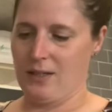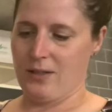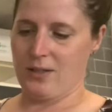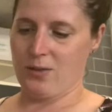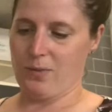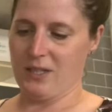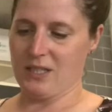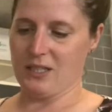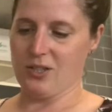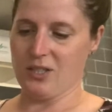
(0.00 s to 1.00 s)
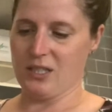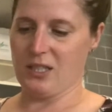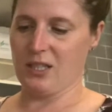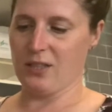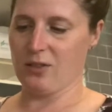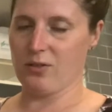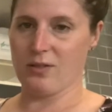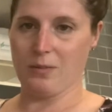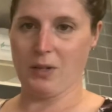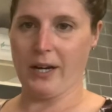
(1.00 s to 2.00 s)
So you basically just need
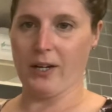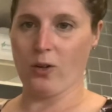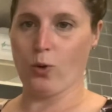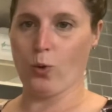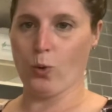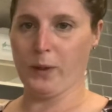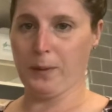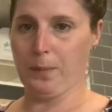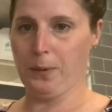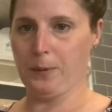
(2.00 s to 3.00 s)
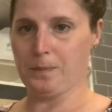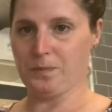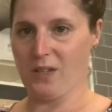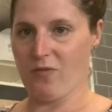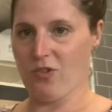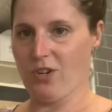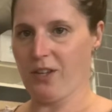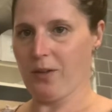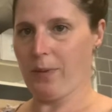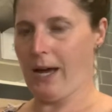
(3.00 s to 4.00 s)
some kind of Cool Whip and the
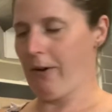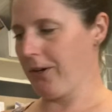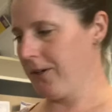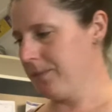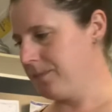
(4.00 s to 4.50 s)
jelly powder